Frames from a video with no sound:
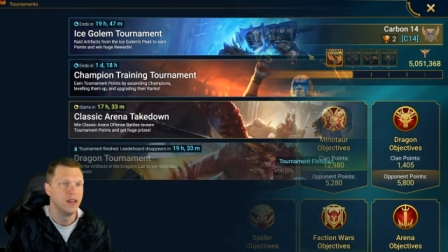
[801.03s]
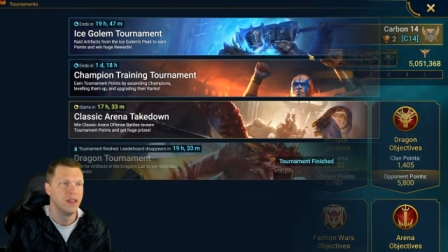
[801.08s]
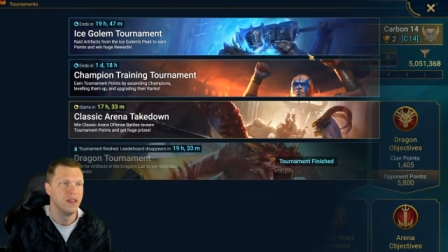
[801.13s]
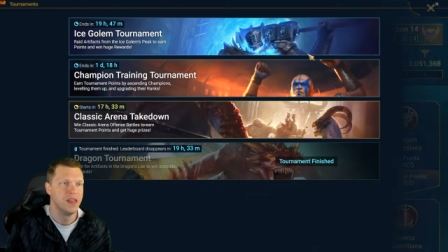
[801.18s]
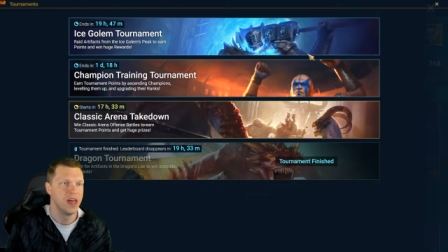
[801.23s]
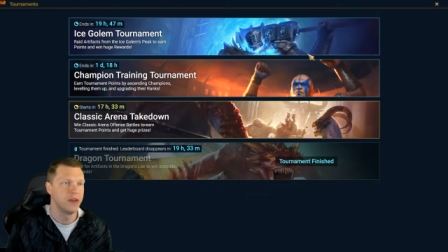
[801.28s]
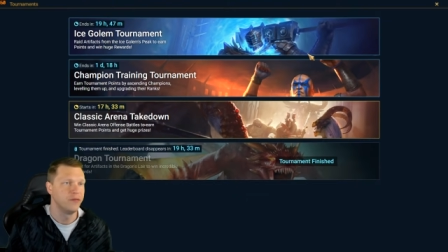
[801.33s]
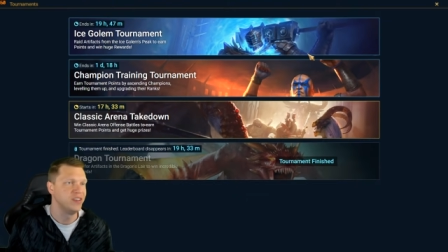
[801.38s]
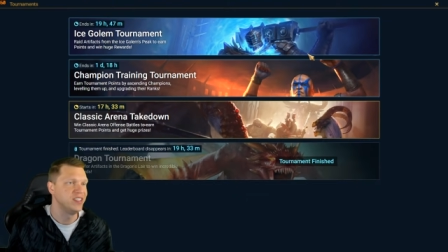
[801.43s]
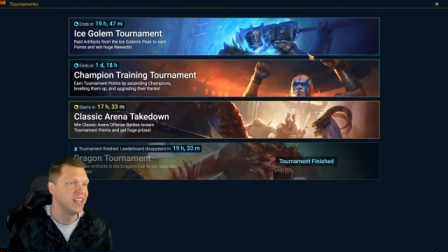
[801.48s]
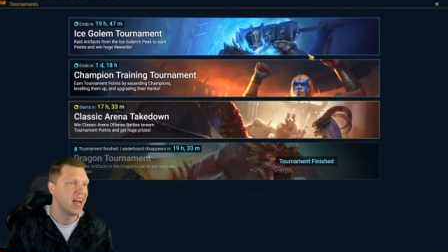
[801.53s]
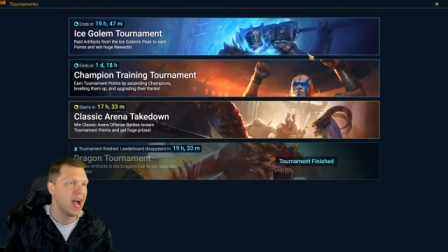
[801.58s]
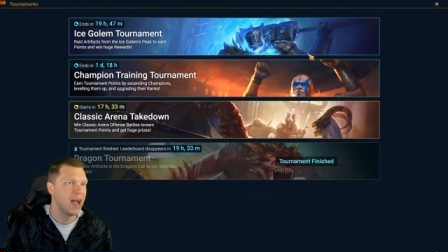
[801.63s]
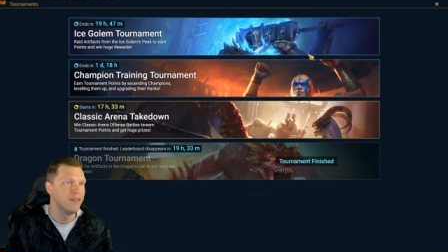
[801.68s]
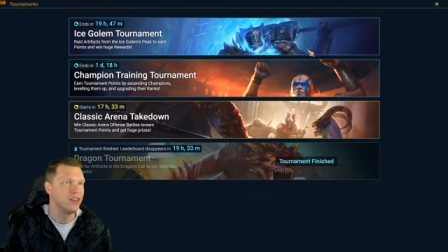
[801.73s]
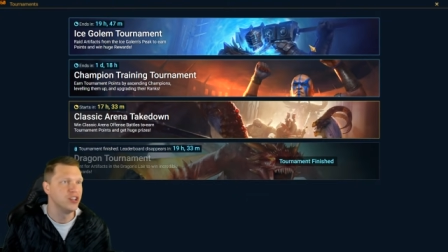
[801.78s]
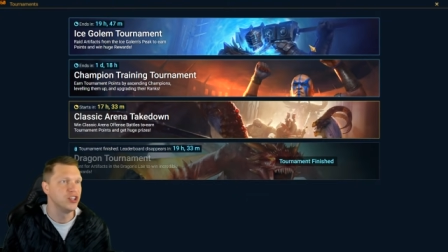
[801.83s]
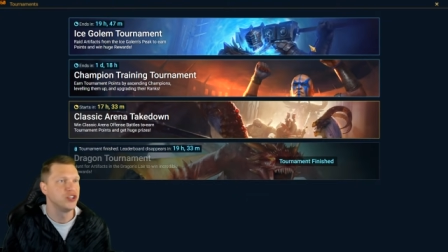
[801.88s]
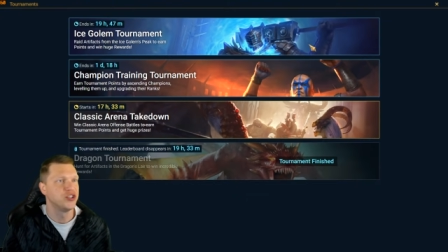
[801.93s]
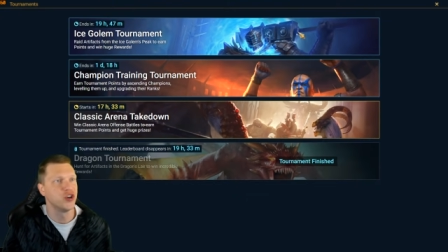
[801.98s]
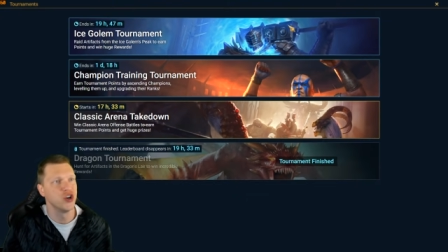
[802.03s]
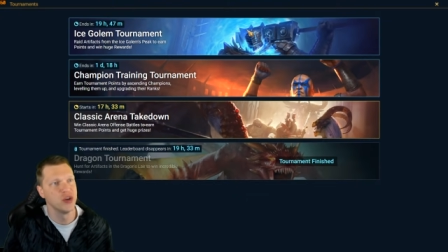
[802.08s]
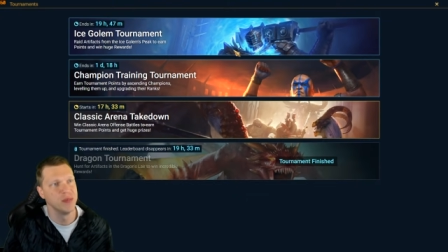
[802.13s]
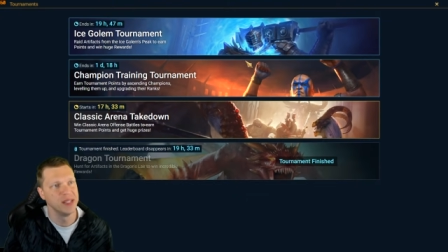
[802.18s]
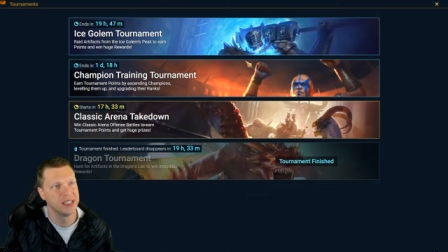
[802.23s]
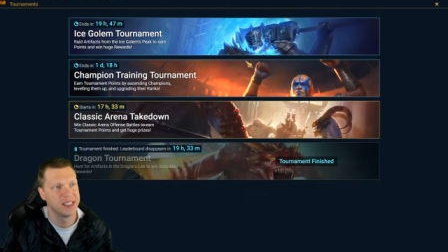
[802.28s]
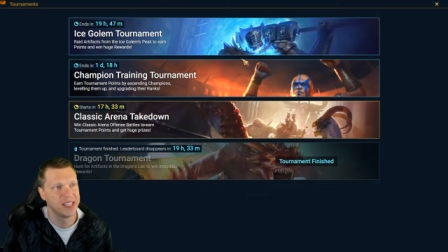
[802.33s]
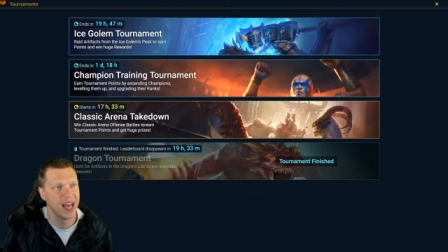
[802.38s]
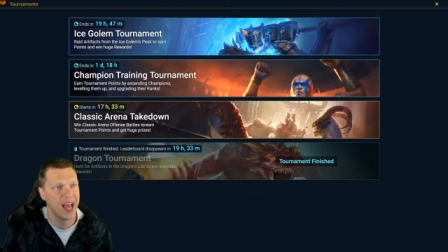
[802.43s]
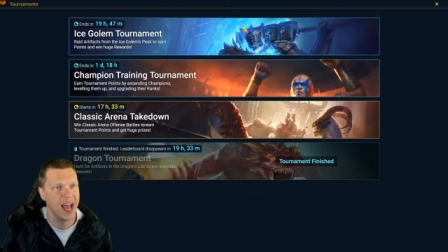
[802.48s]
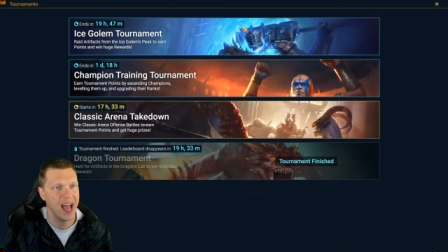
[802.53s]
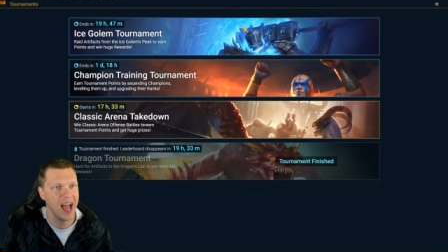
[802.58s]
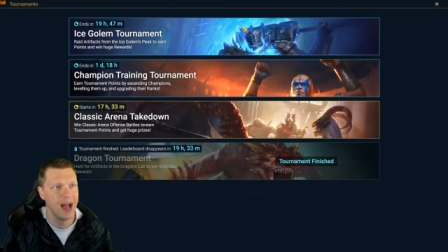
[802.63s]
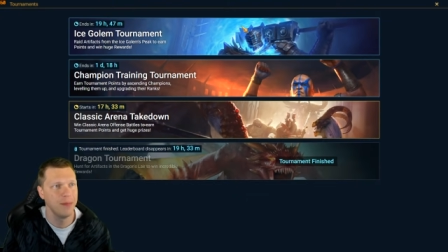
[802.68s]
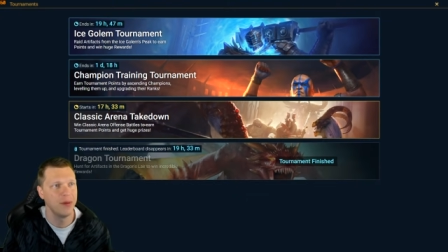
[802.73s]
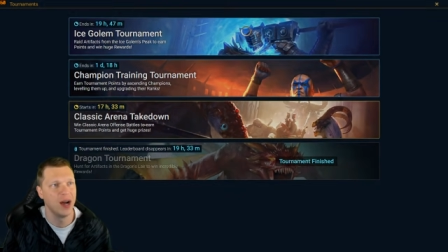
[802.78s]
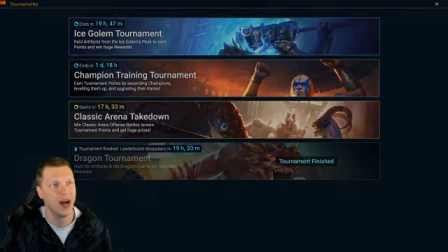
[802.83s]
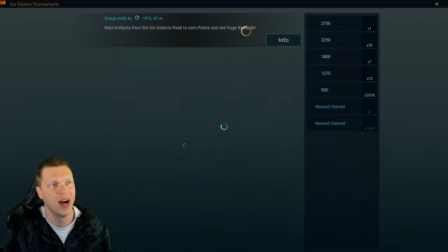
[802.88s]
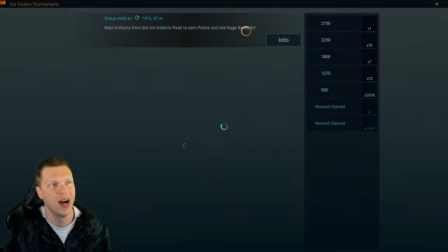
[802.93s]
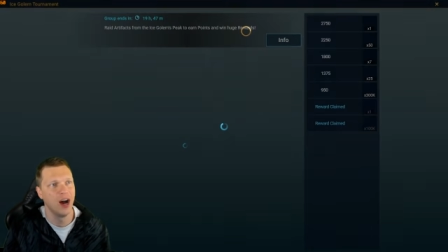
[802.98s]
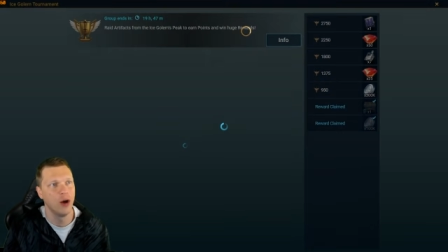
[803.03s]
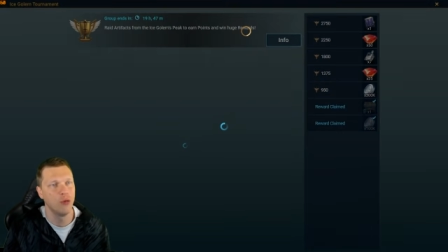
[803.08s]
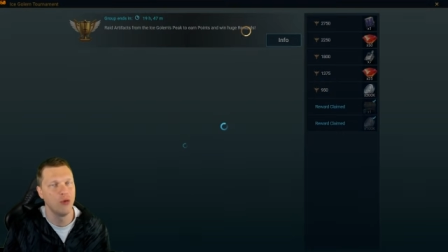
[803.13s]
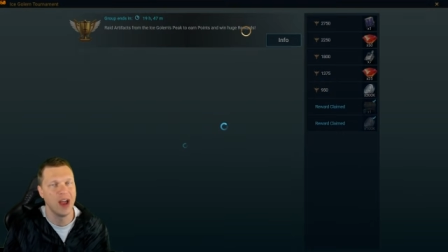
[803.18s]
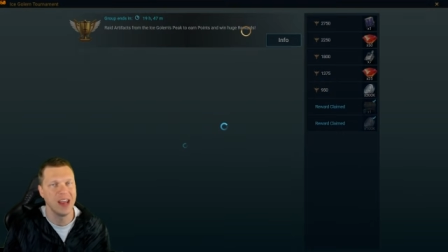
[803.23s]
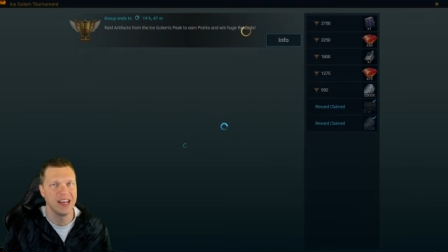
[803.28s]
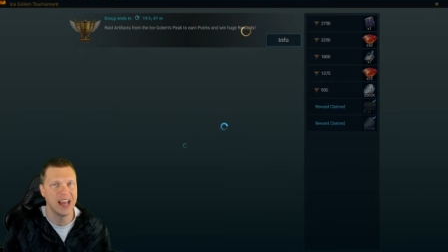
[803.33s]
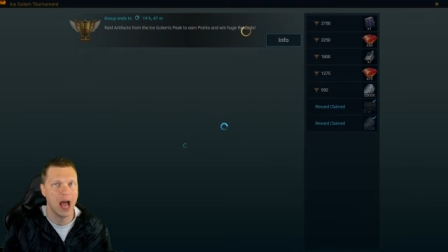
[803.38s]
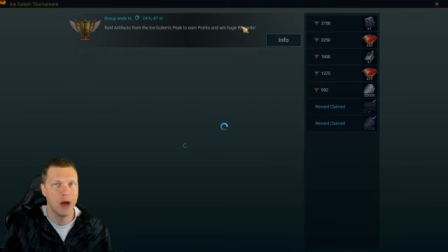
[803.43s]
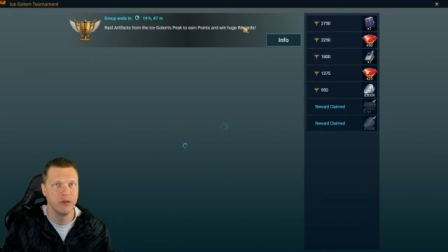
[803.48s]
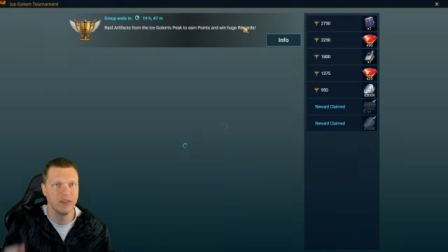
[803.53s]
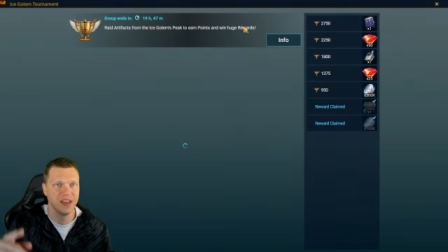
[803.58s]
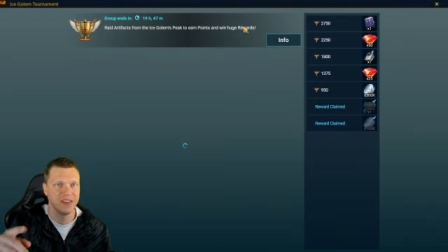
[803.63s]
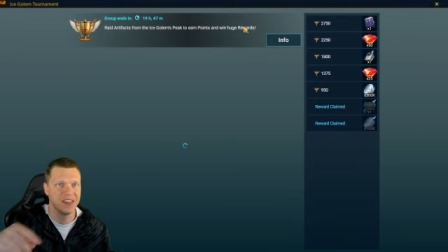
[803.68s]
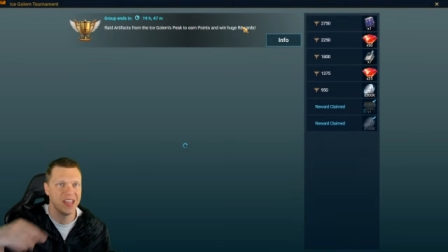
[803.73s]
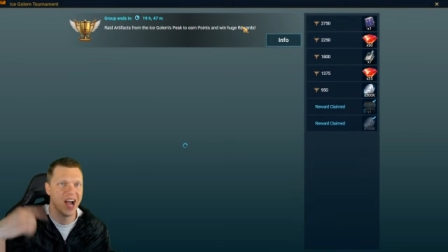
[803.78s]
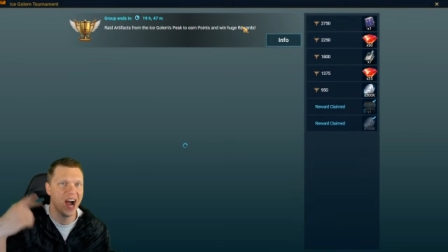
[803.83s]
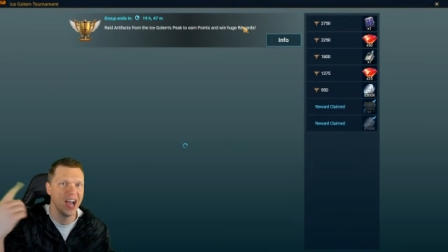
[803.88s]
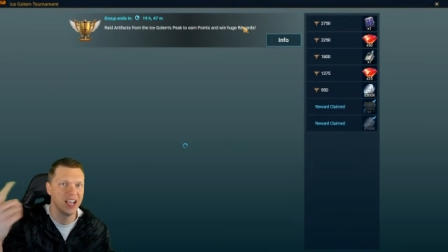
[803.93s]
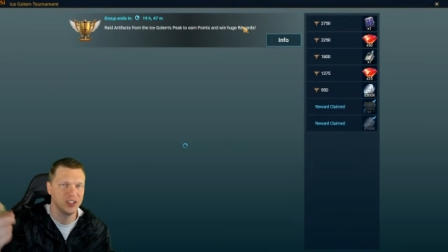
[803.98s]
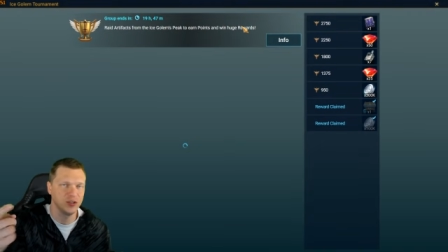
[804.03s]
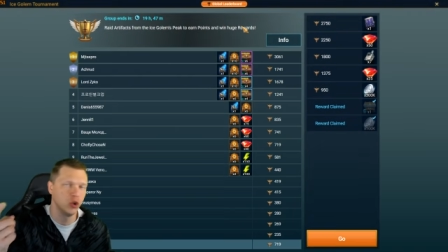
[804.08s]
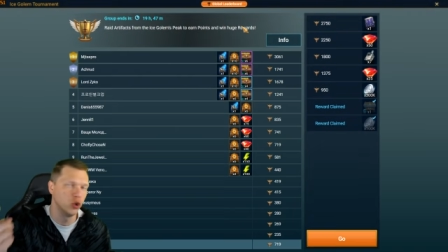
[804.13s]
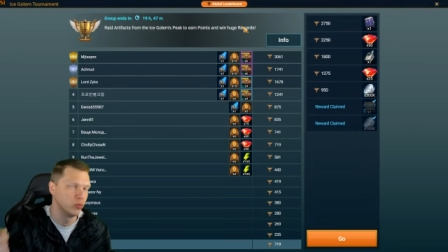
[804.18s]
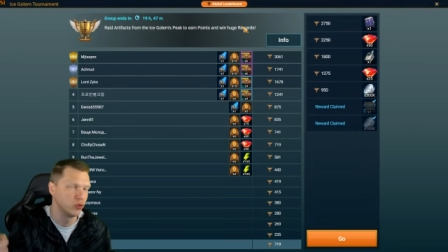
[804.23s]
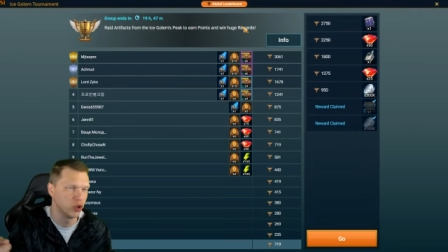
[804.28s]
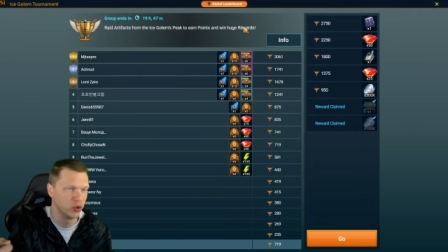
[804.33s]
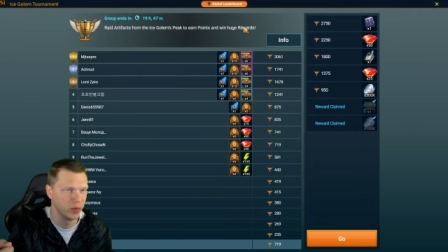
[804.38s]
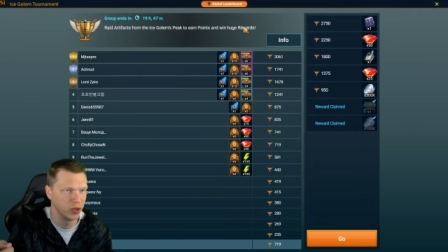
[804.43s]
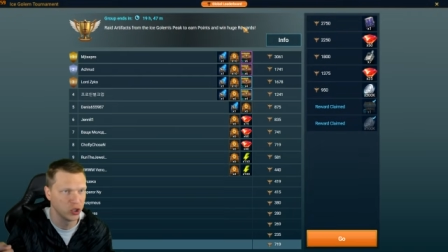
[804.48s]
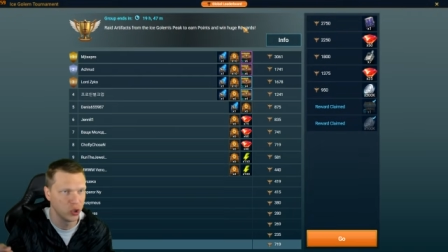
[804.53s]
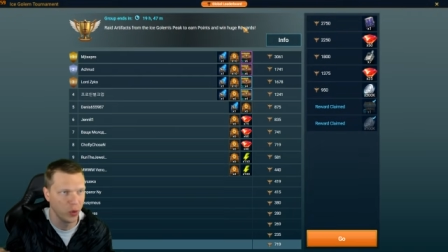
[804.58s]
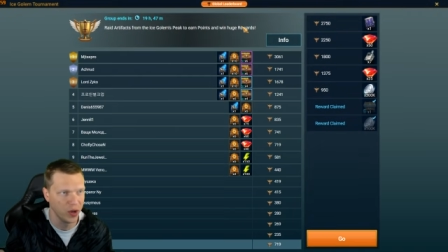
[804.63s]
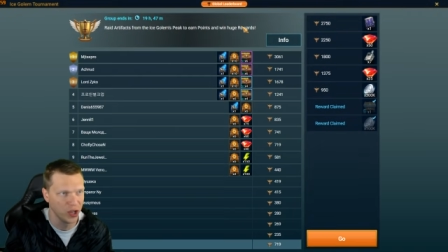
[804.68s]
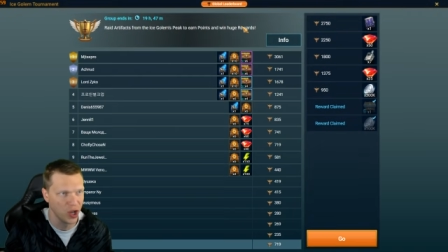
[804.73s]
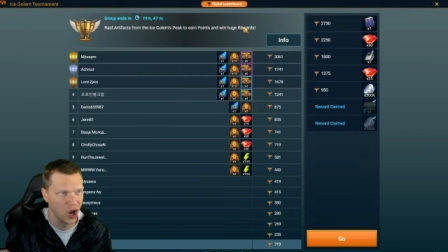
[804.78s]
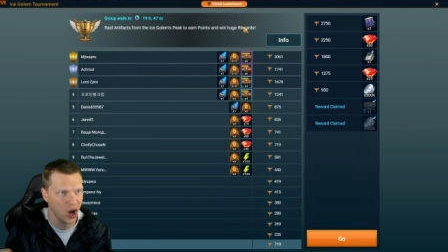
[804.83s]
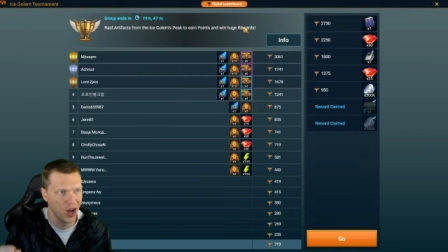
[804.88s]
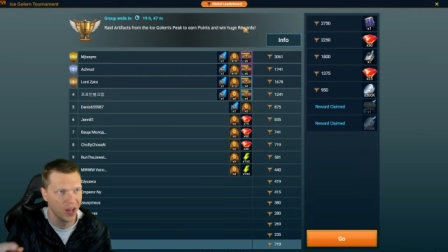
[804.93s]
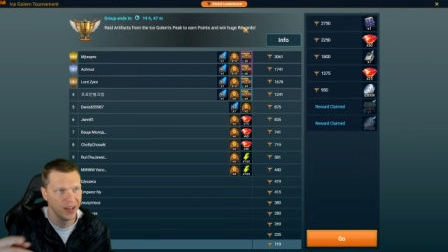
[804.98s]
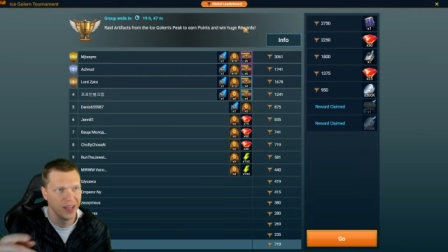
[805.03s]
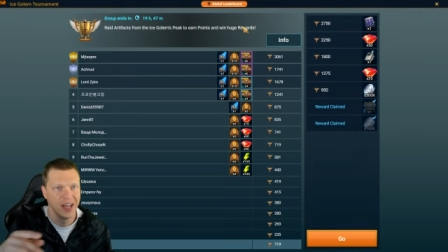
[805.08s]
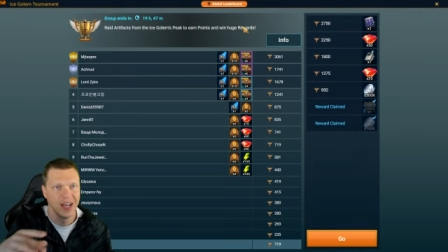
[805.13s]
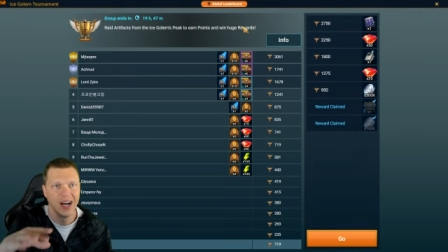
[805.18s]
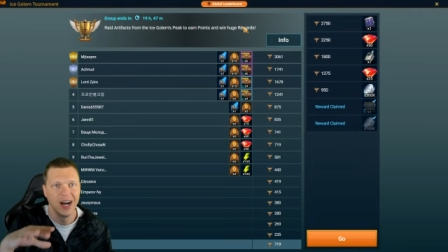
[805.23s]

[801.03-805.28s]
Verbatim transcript: Then if we dive into the tournaments tab, uh, right now we've got the Ice Golem tournament going on.